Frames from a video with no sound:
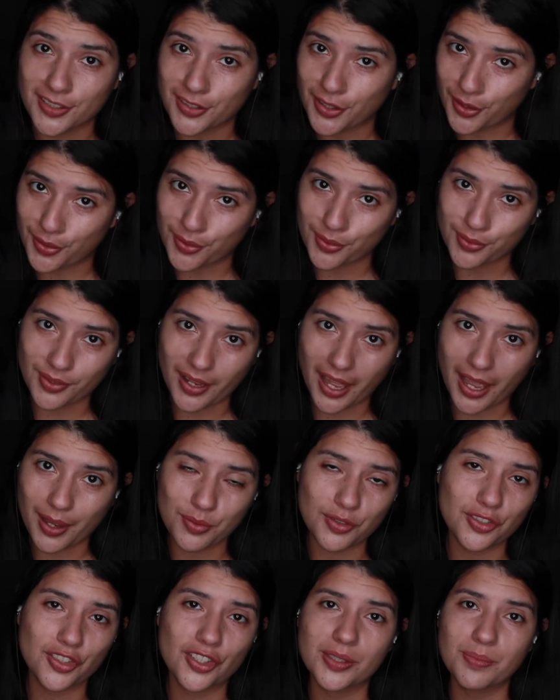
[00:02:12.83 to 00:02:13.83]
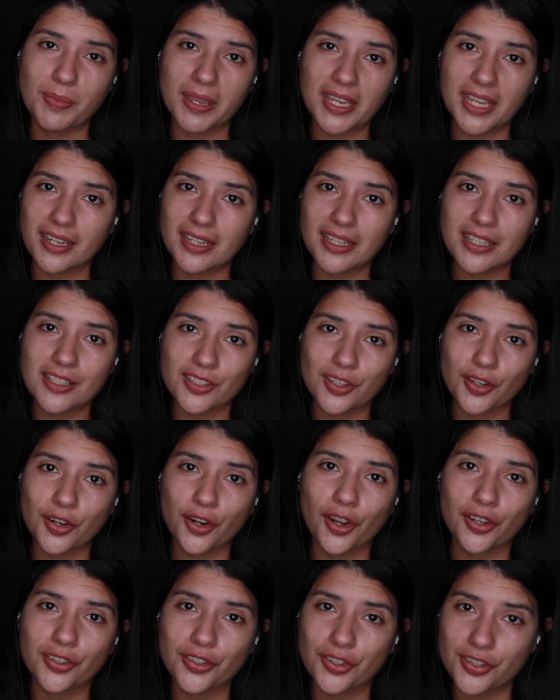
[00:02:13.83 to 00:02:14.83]
So I would just make it easier
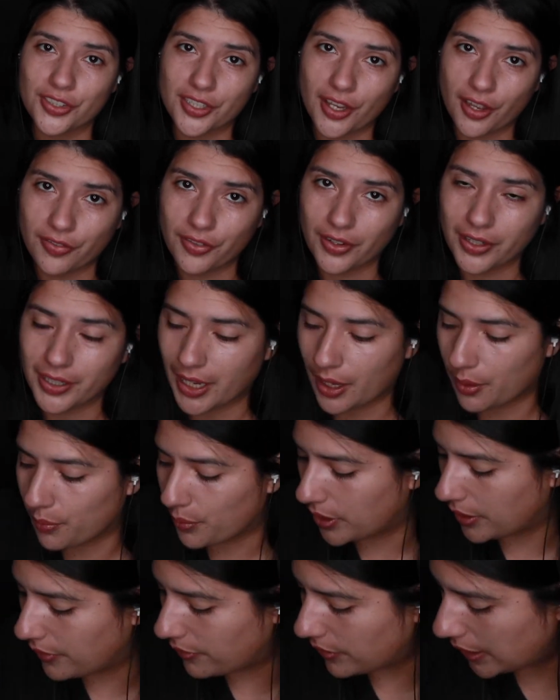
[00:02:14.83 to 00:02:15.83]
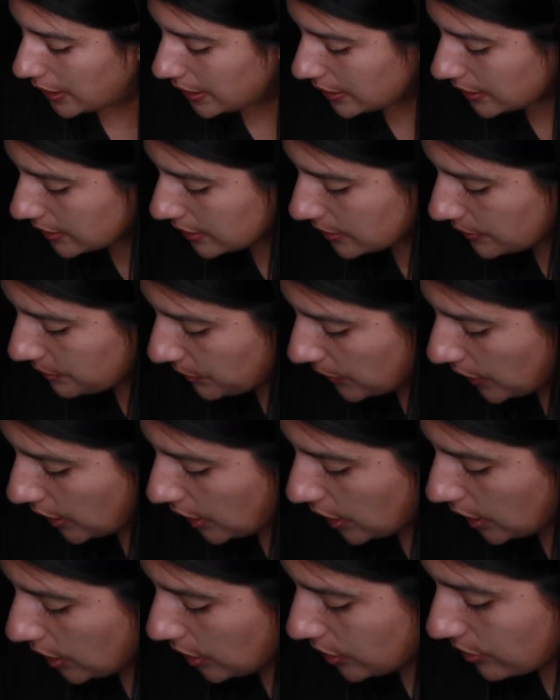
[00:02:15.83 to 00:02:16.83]
on yourself and get one of these.
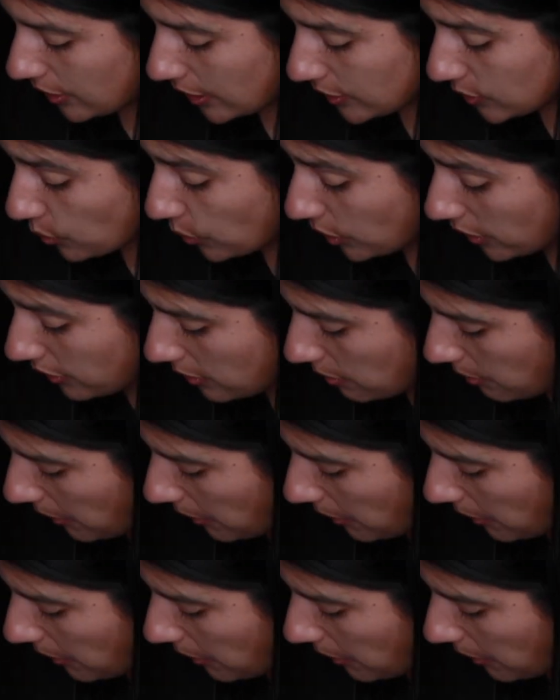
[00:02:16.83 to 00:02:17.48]
So that's one of the